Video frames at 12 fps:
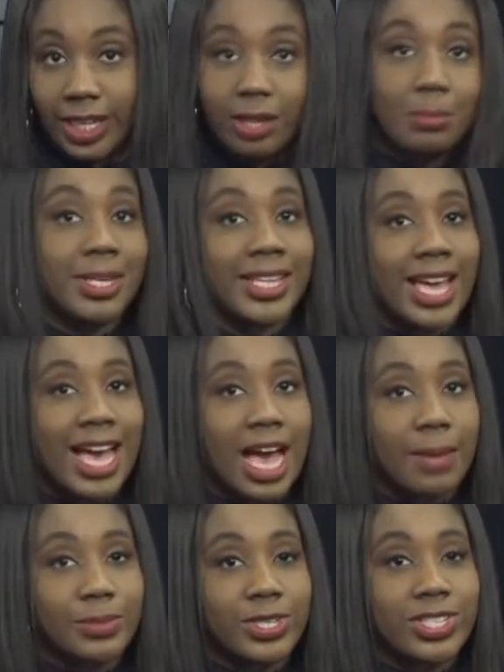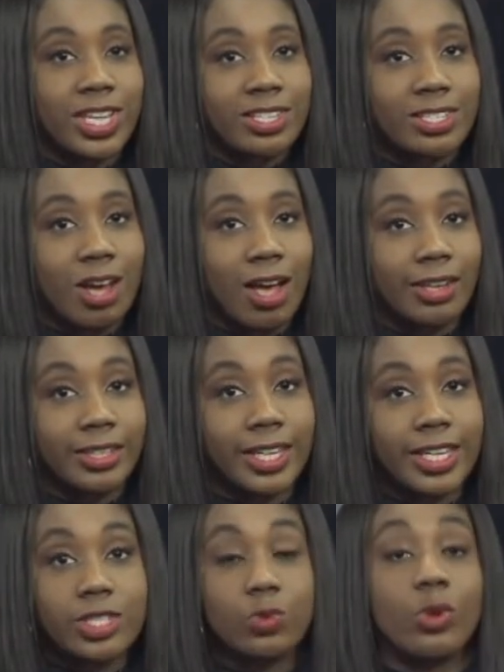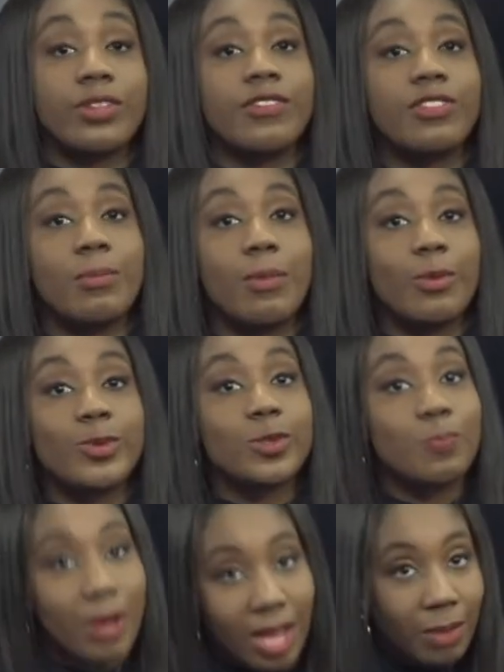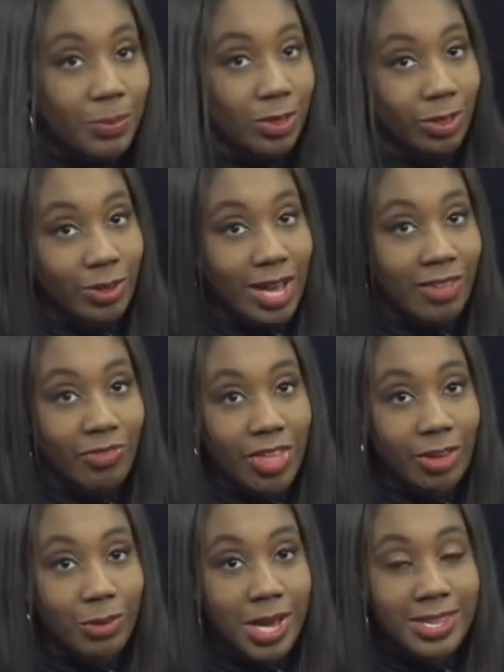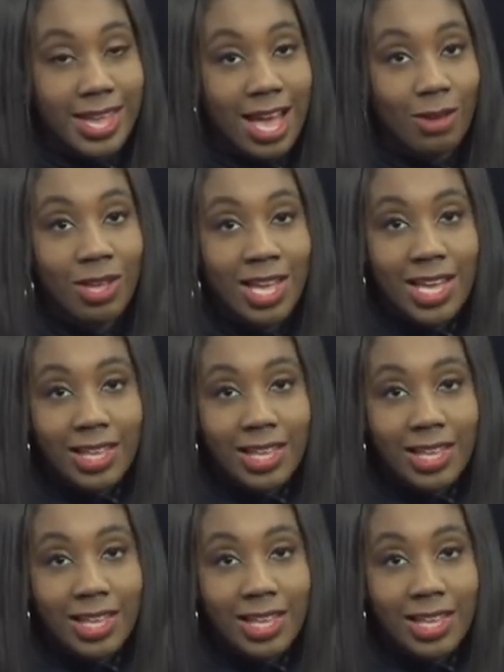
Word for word: Media apps. TikTok is one of the most popular out there right now.